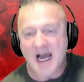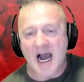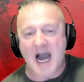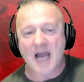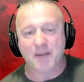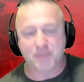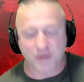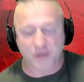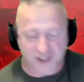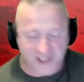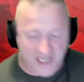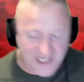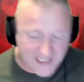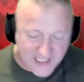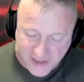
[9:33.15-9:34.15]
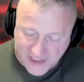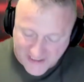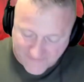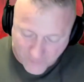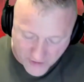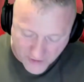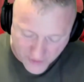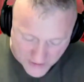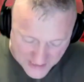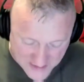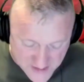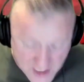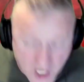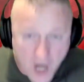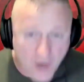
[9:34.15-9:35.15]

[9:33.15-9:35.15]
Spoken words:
I appreciate each and every one of you guys.